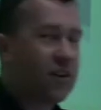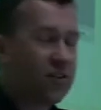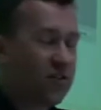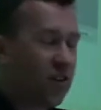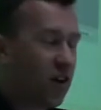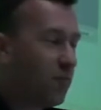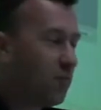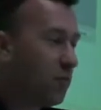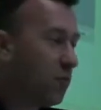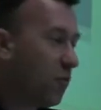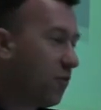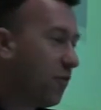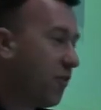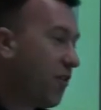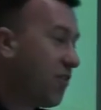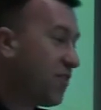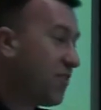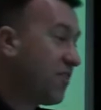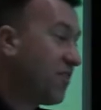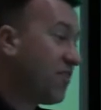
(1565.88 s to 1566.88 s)
an example,
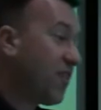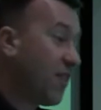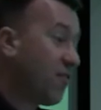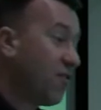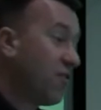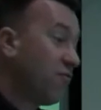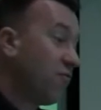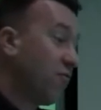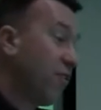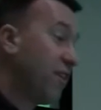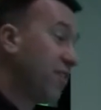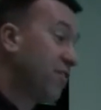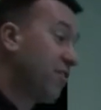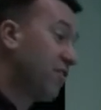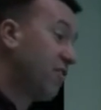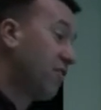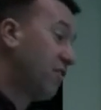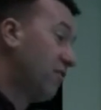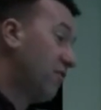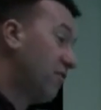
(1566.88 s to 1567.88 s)
thirty-seven
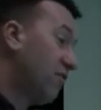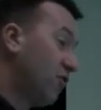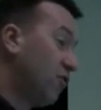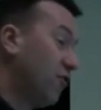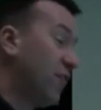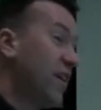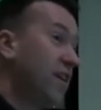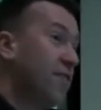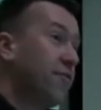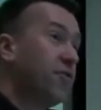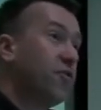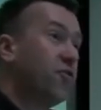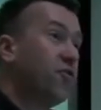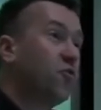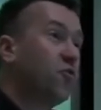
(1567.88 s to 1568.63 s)
risks, sort of even